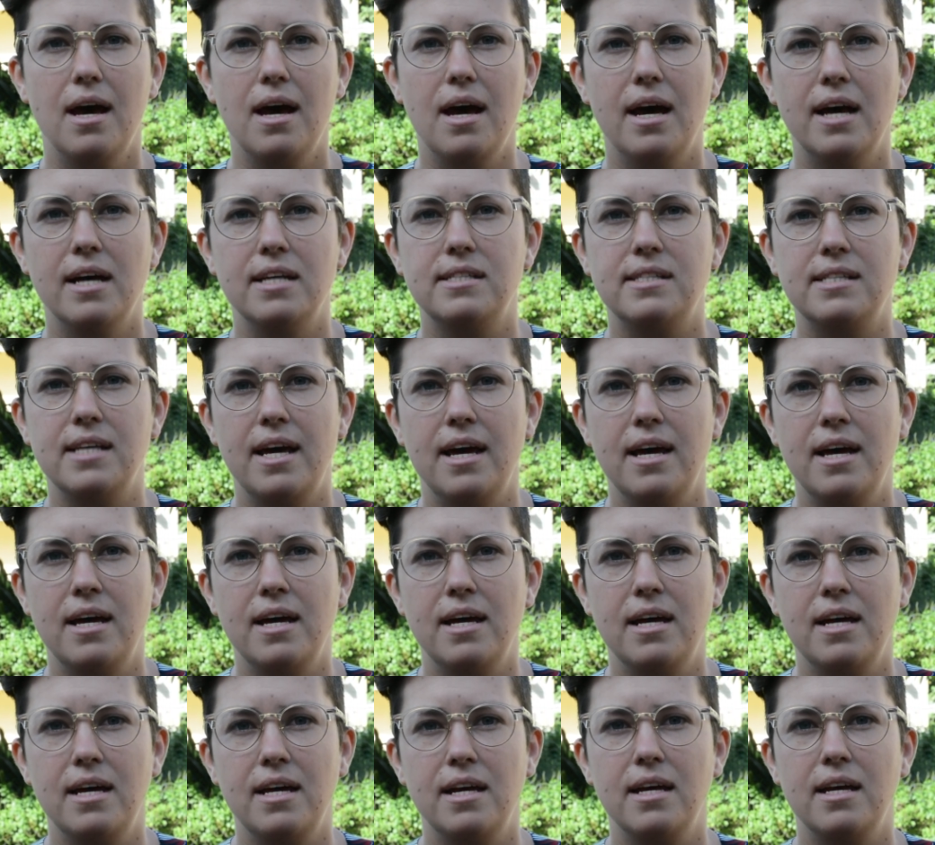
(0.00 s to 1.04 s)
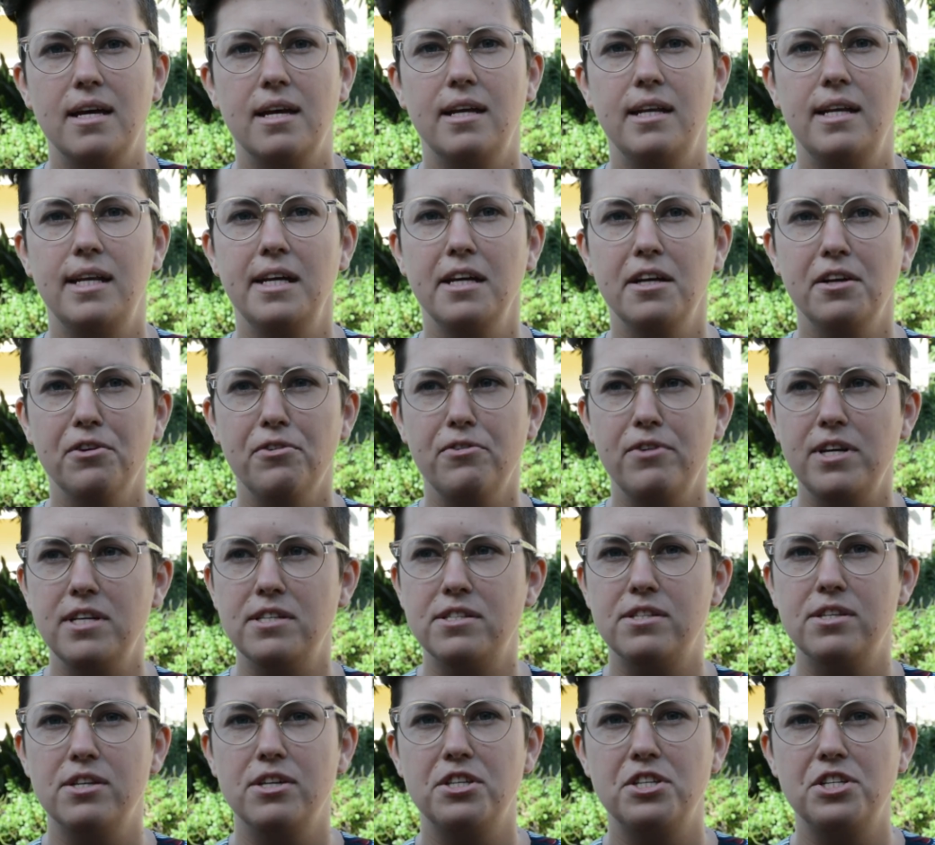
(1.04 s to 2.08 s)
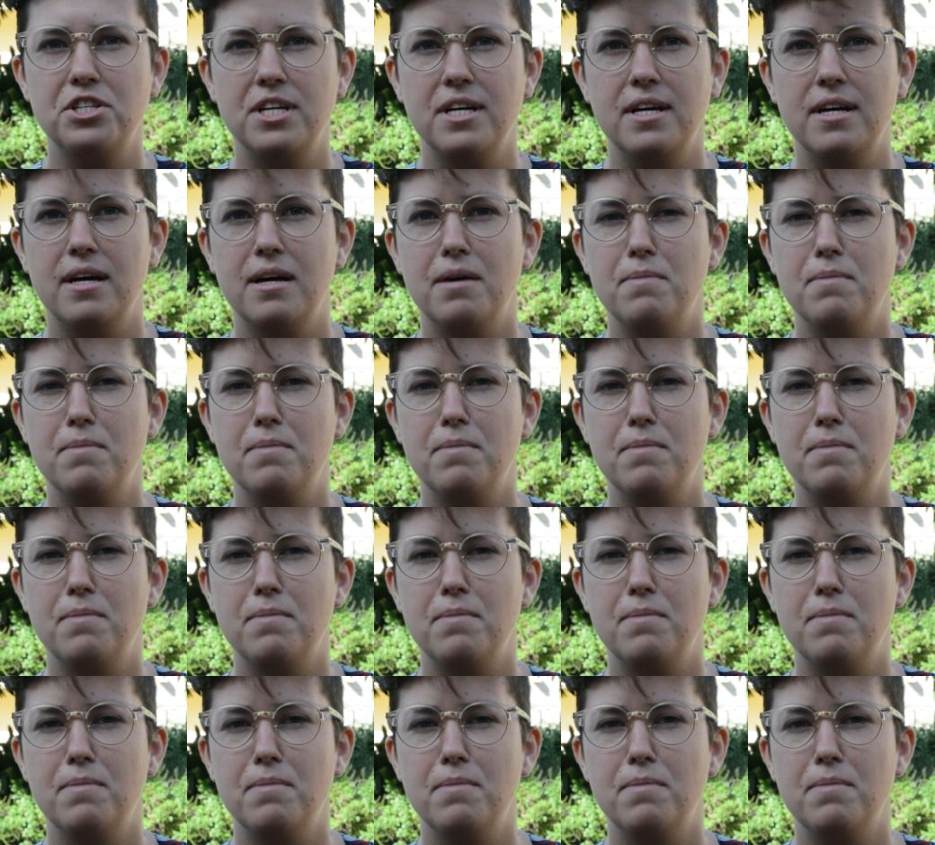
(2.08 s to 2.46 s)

As a legal researcher